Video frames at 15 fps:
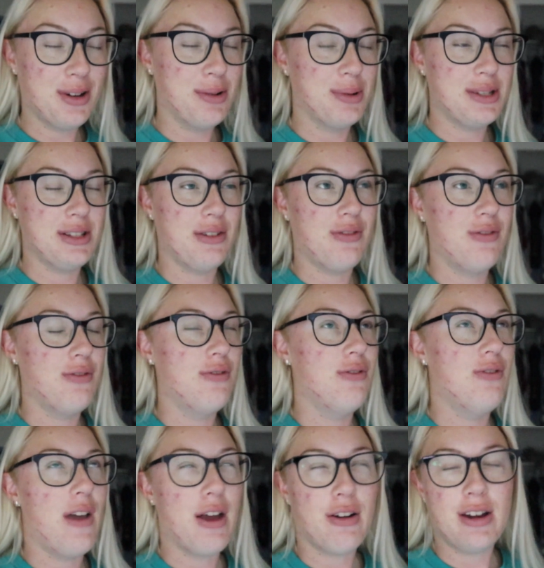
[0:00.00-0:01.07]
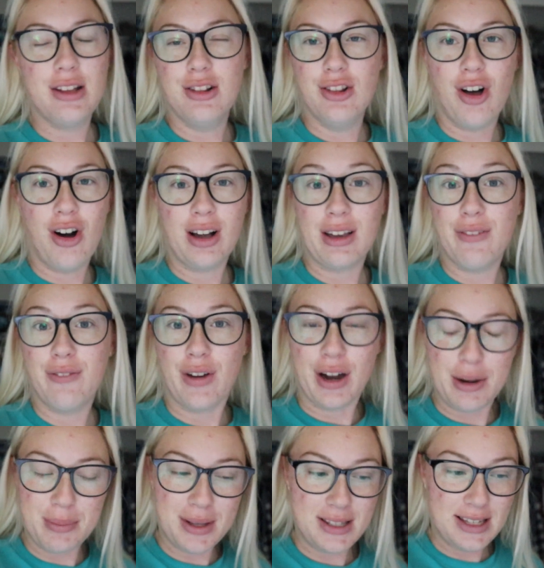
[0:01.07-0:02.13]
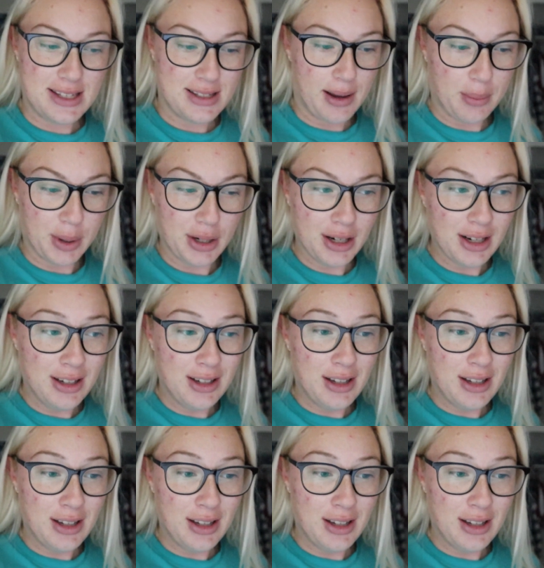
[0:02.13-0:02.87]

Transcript: It was a very long and very busy summer,